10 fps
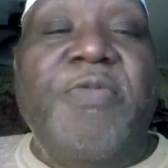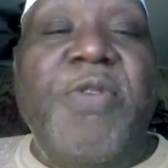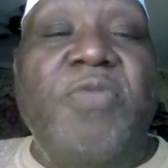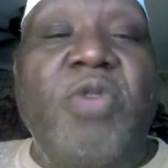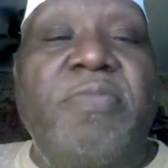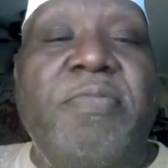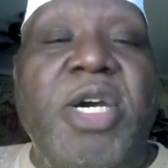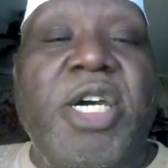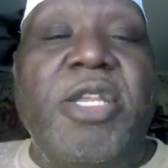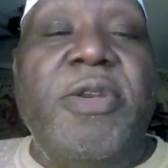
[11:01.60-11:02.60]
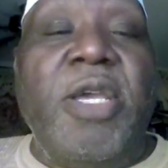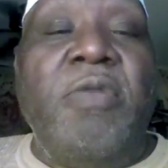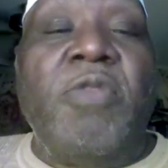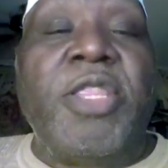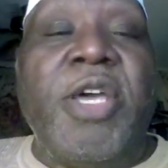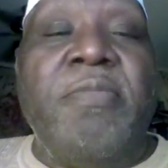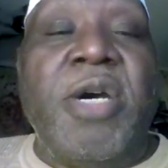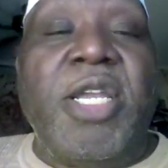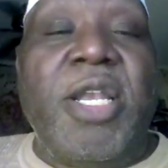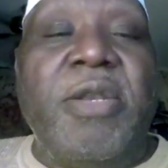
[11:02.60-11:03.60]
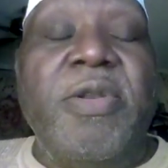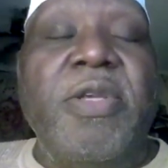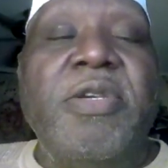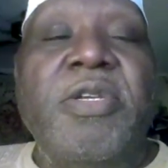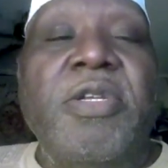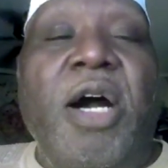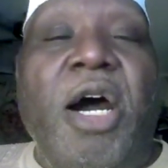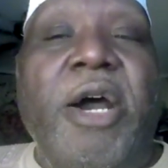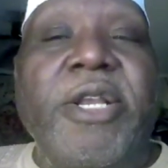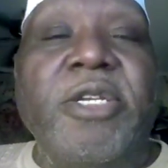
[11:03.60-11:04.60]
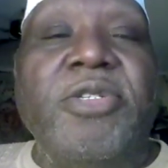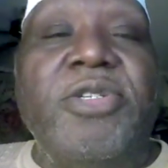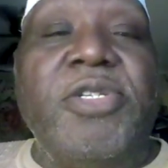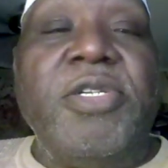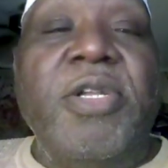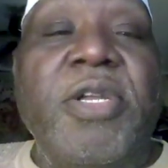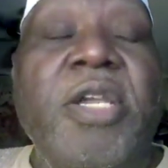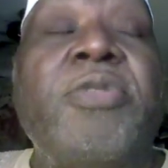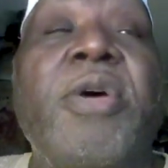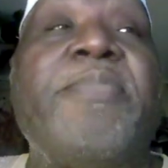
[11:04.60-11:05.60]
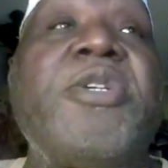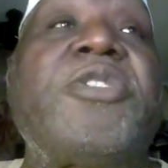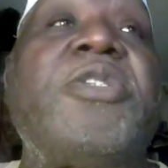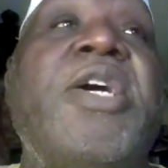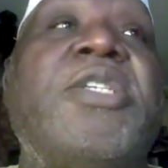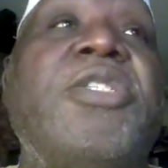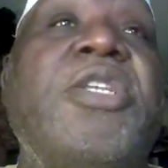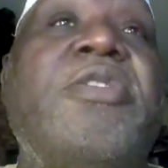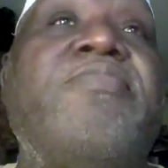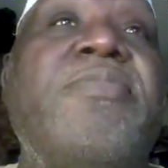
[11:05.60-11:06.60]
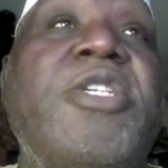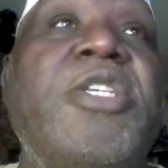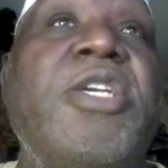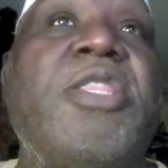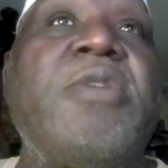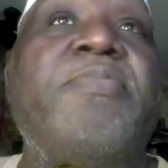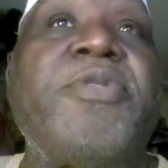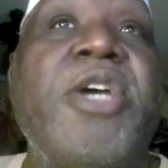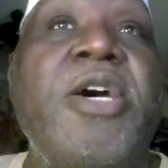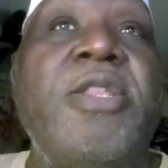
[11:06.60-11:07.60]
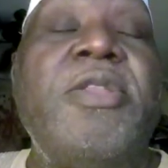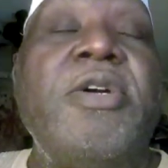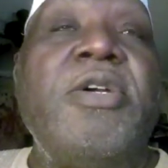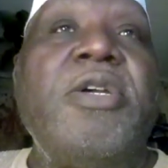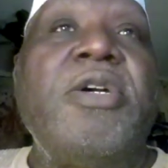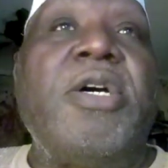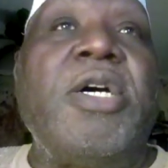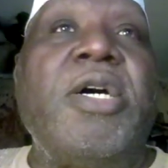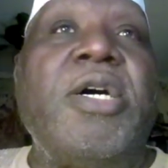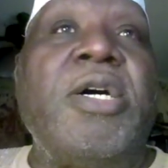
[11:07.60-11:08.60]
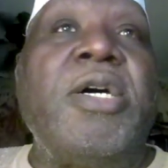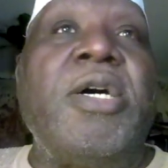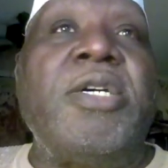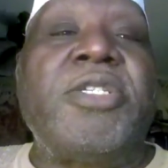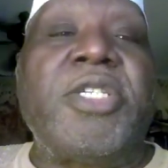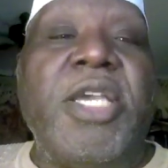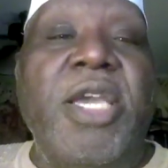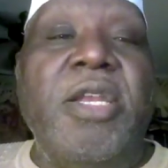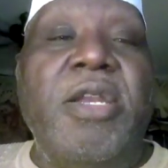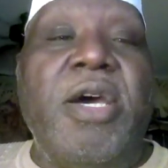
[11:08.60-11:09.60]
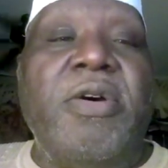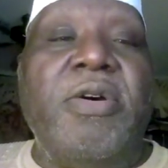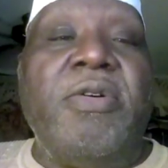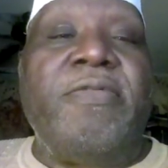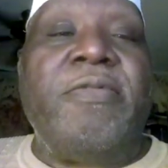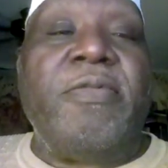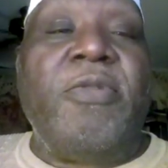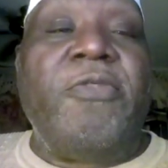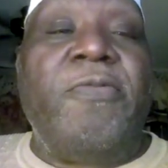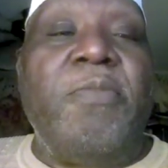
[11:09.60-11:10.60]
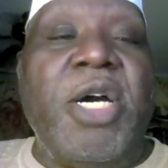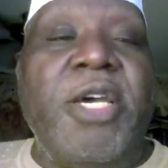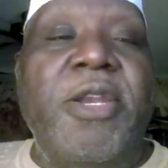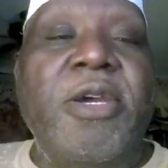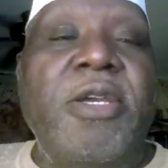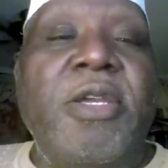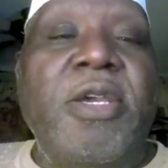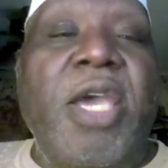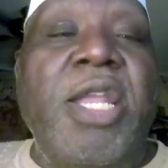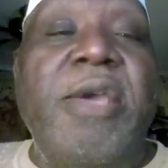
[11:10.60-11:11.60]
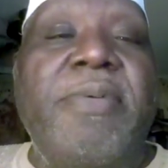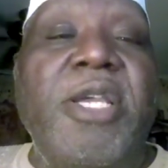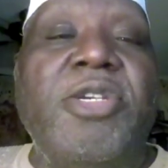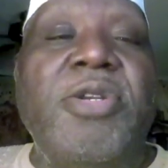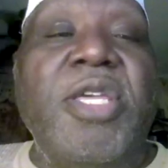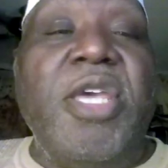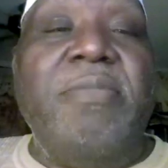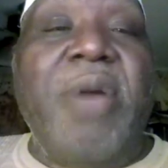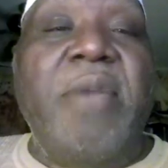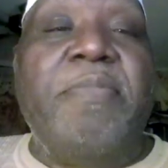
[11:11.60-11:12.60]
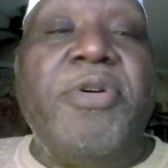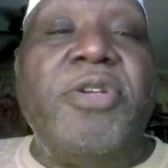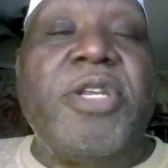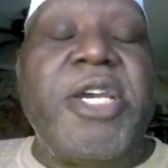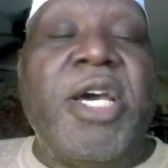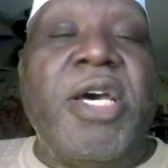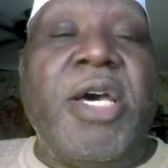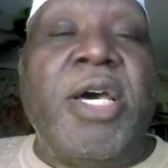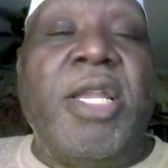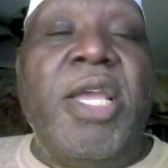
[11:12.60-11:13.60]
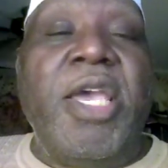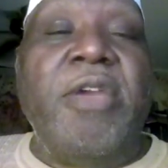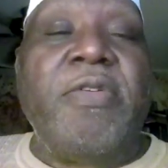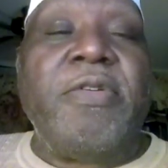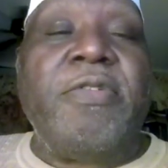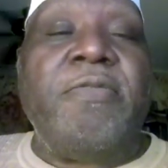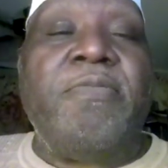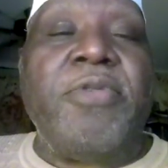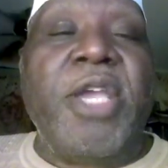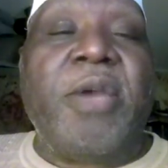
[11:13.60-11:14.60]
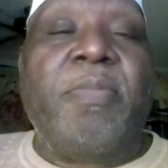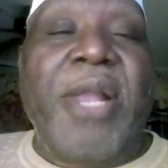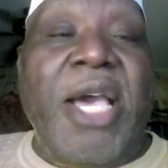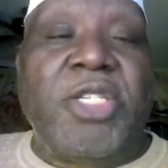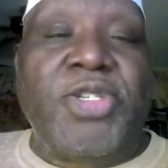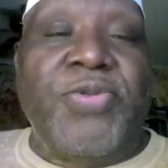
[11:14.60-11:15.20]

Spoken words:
But, and some of those houses that are made that way turn out to be pretty nice houses. Diana Kemi's house was made that way. It's being made that way. And it's a comfortable cottage.